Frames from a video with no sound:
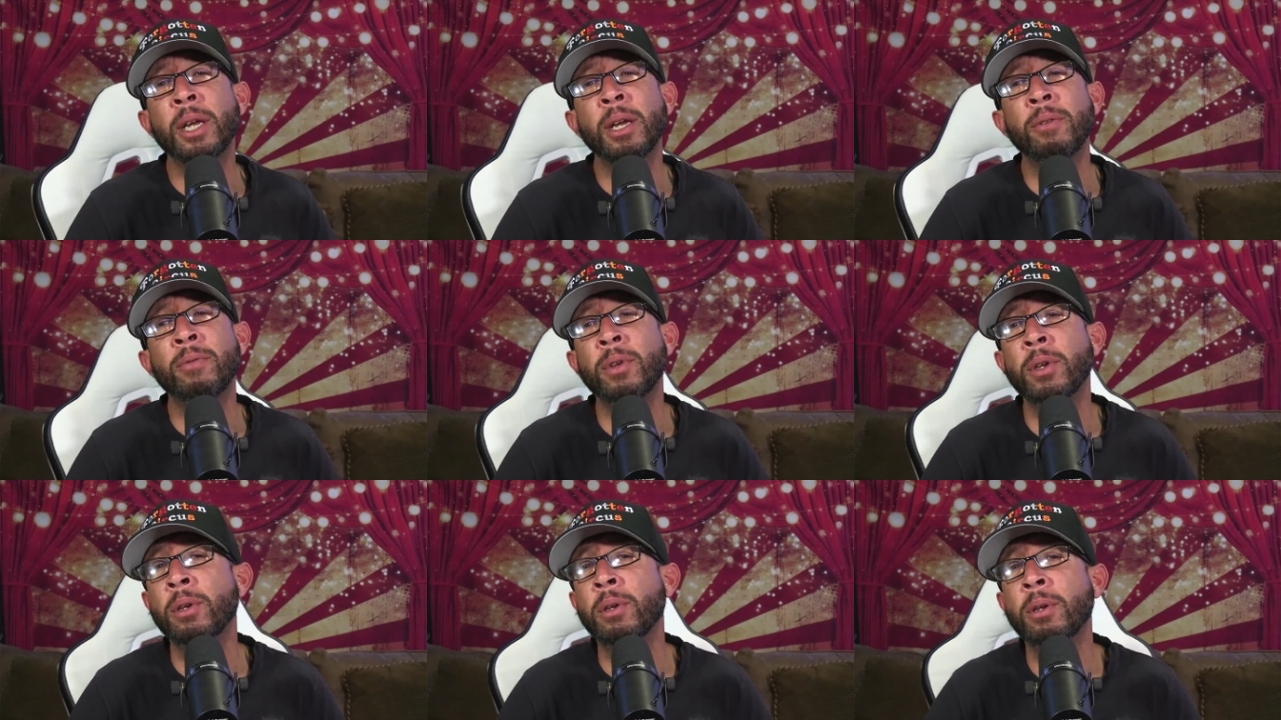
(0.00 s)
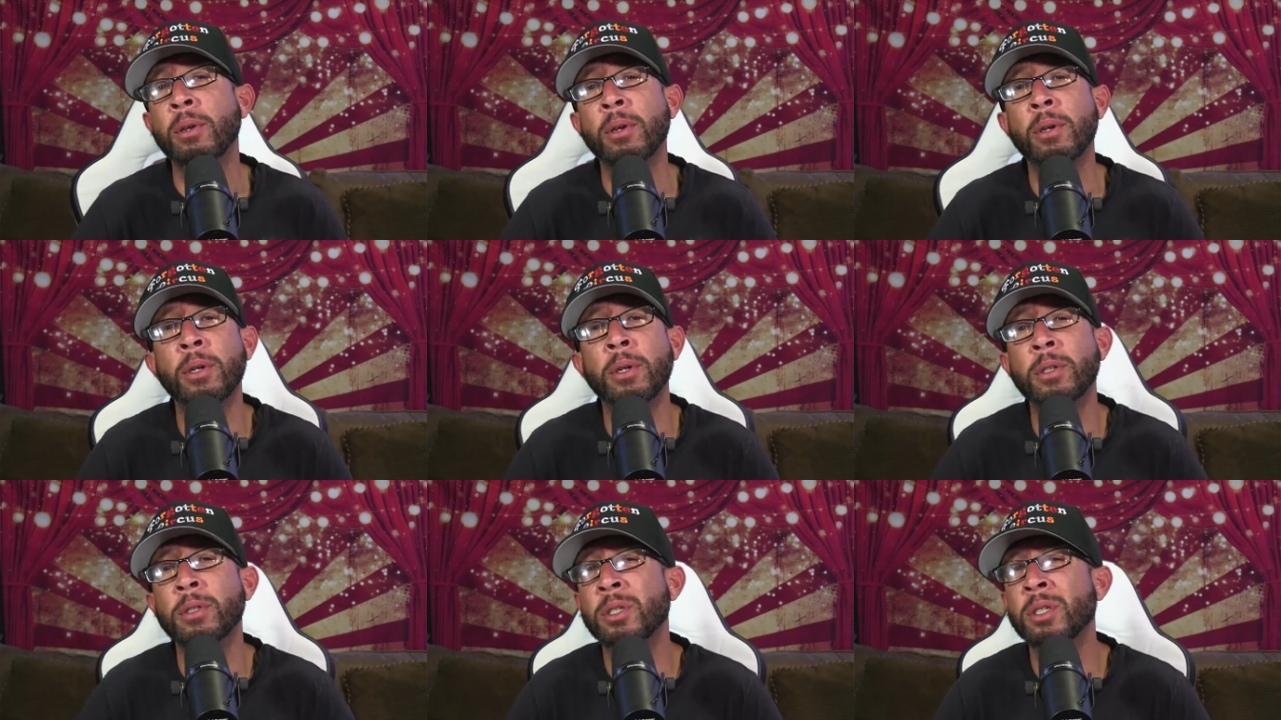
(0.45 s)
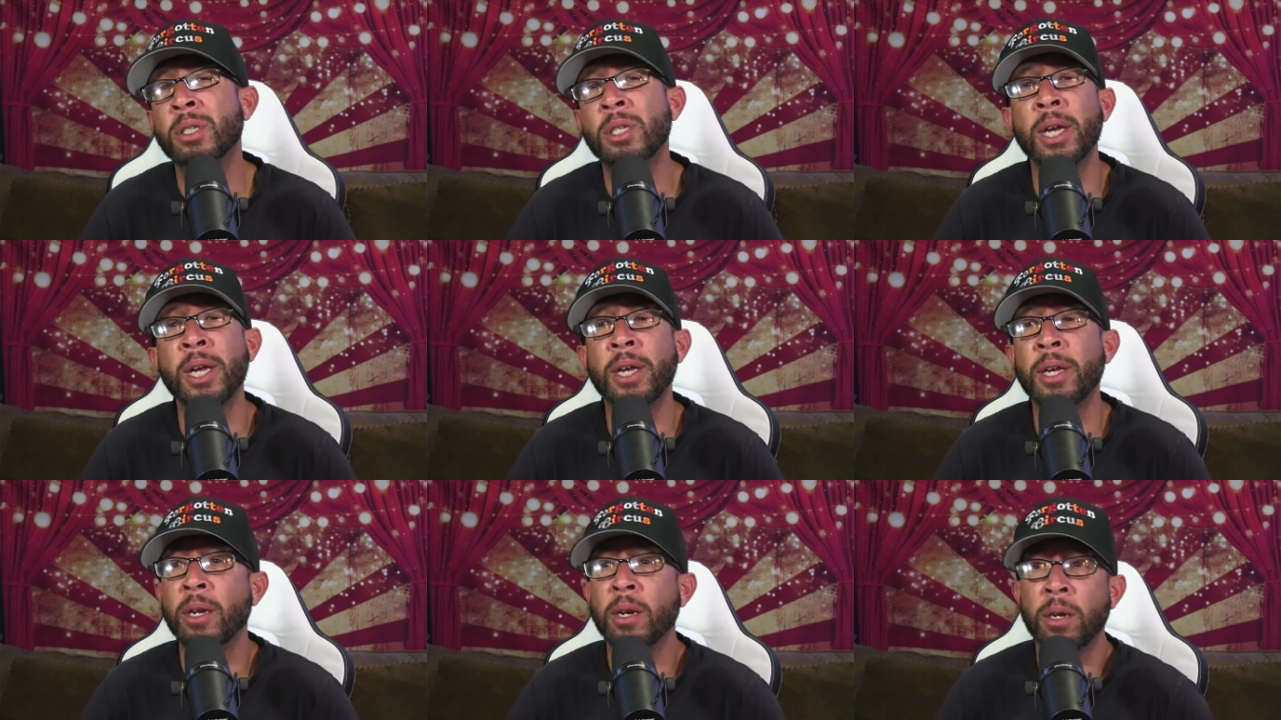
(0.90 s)
you. Just take
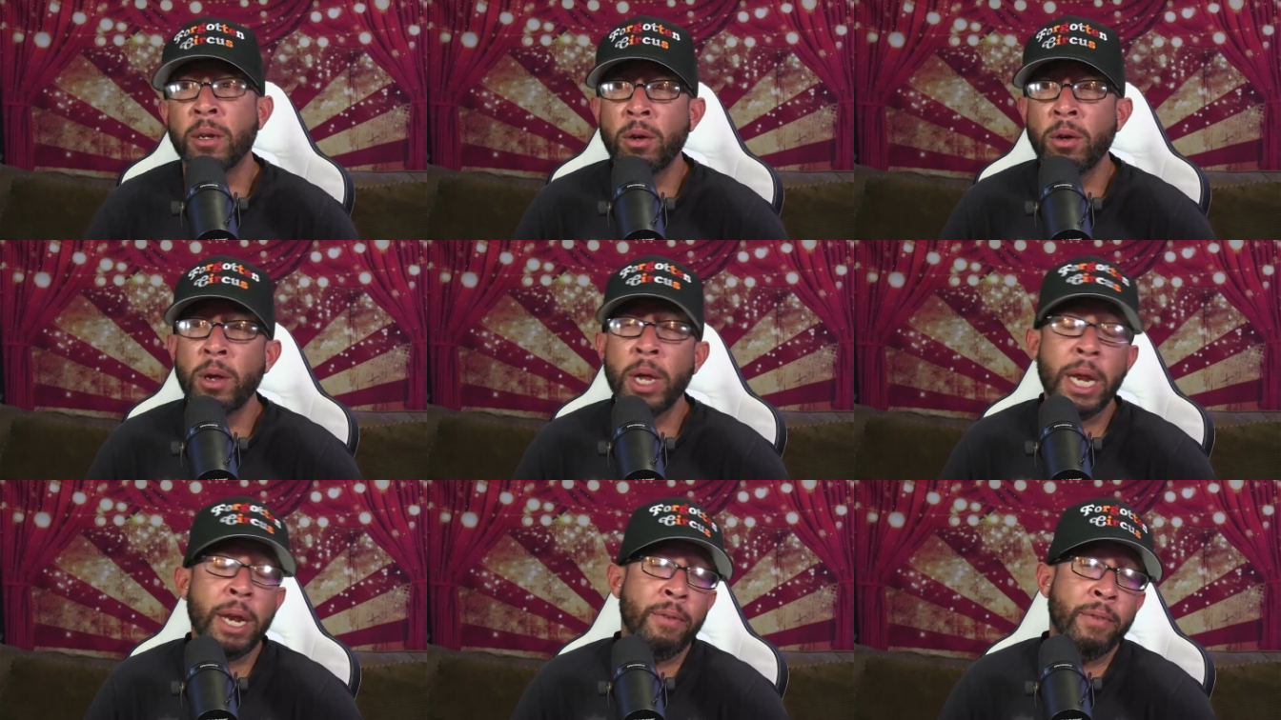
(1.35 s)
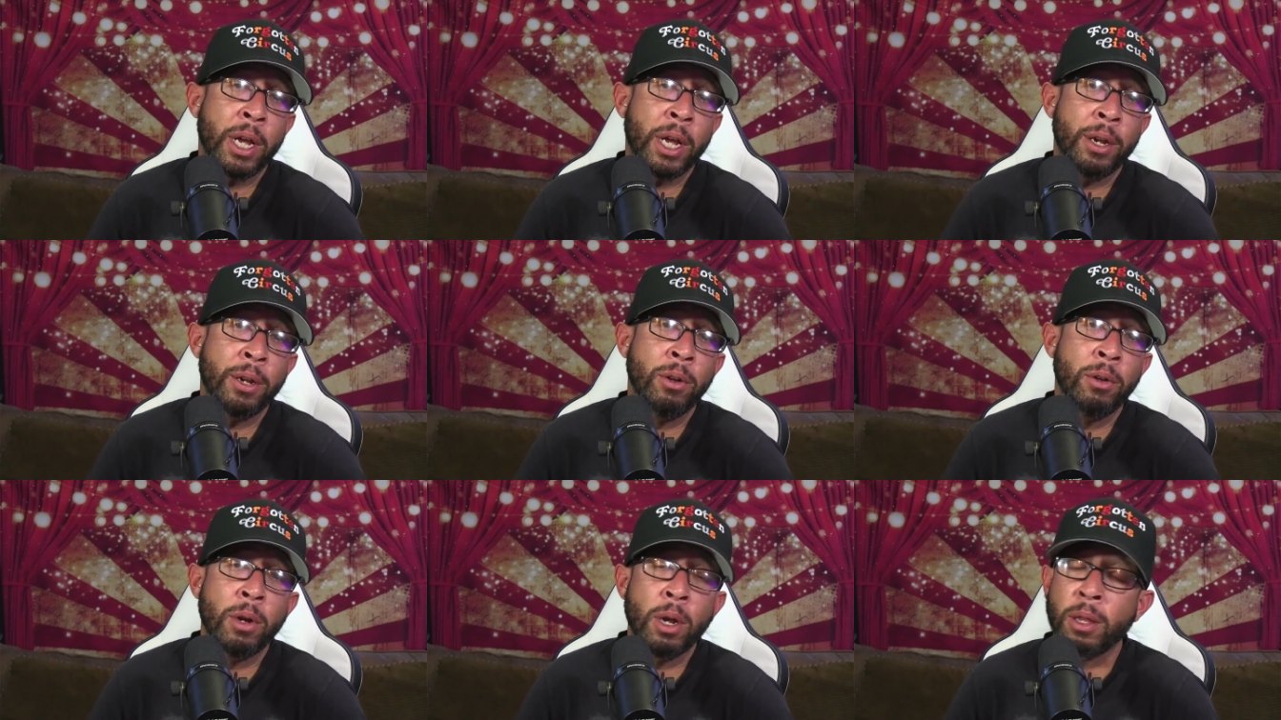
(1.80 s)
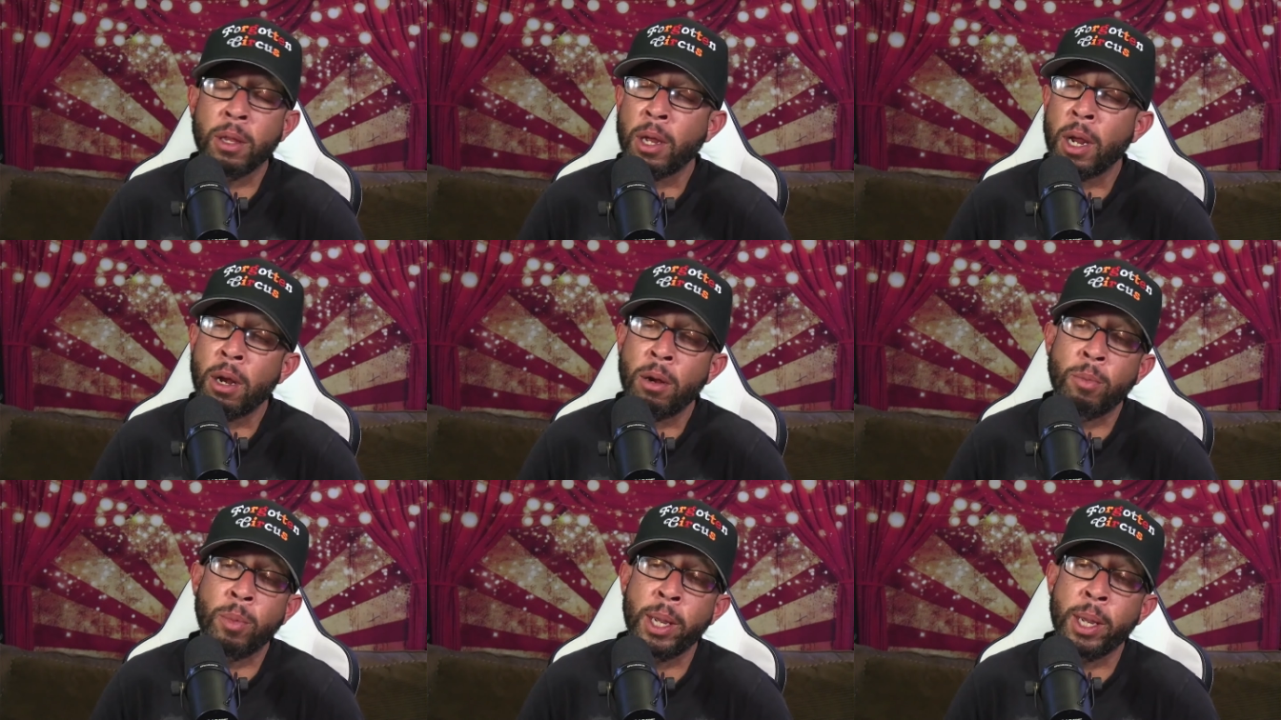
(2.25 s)
it, and you ain't even got to do nothing. I
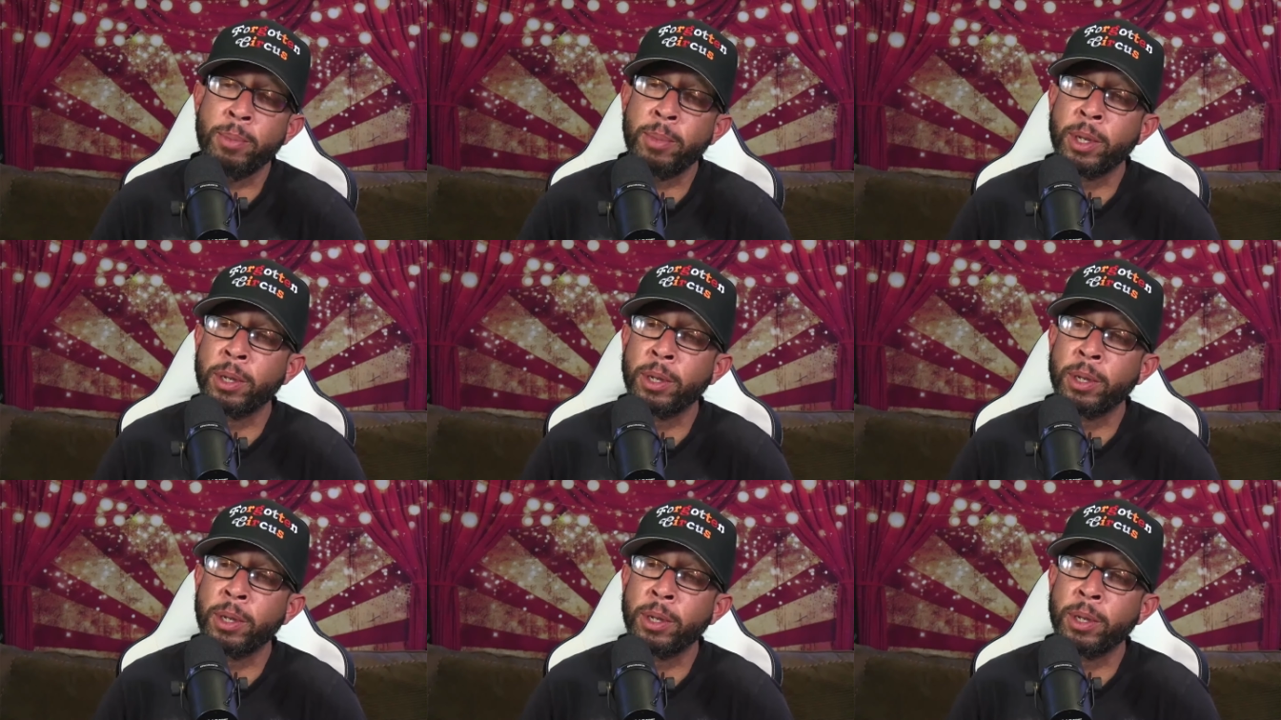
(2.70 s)
don't blame you.